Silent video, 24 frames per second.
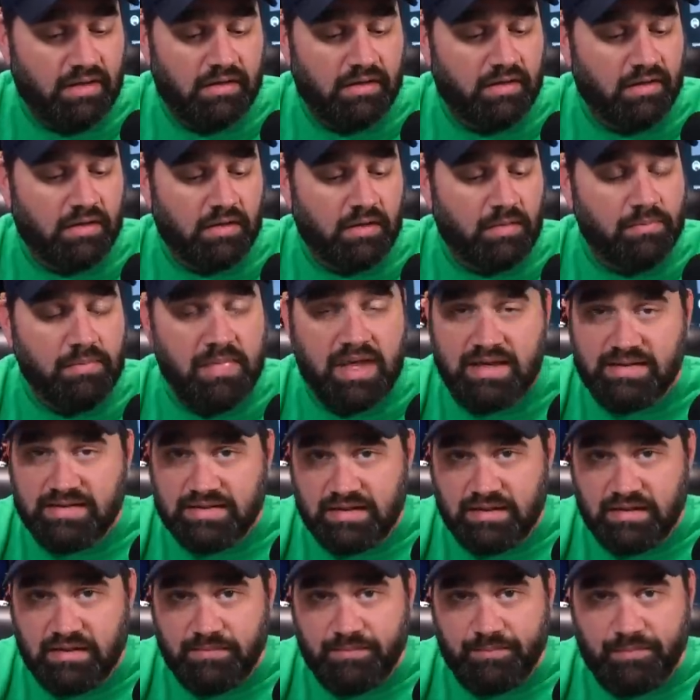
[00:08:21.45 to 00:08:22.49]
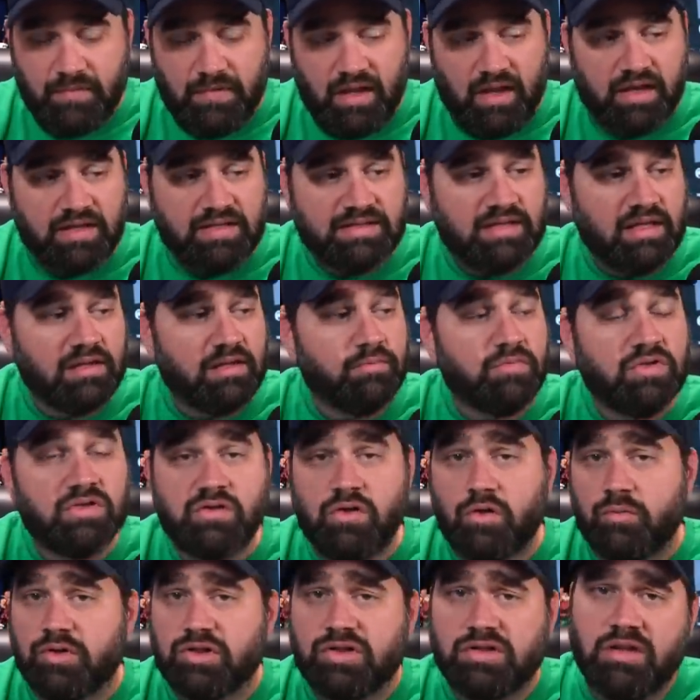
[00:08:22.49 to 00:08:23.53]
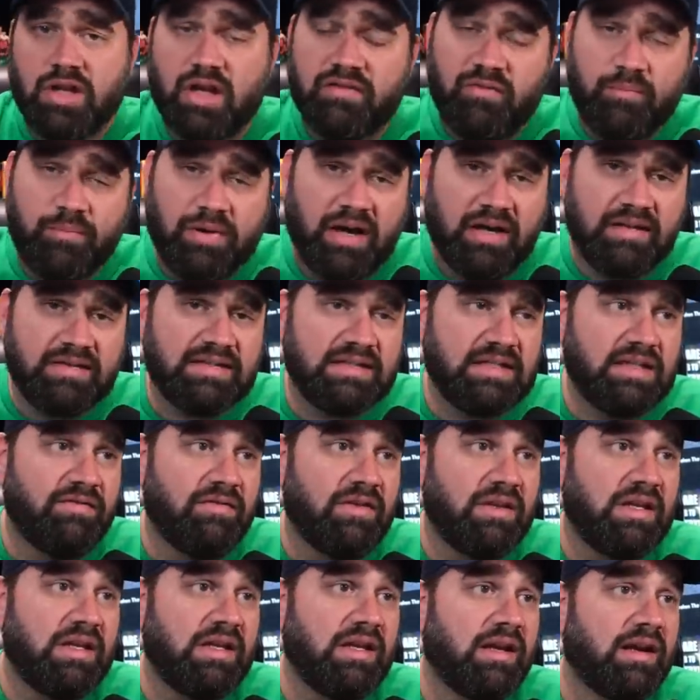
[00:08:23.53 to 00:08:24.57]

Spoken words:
They're amazing, and I send them so much love and positivity,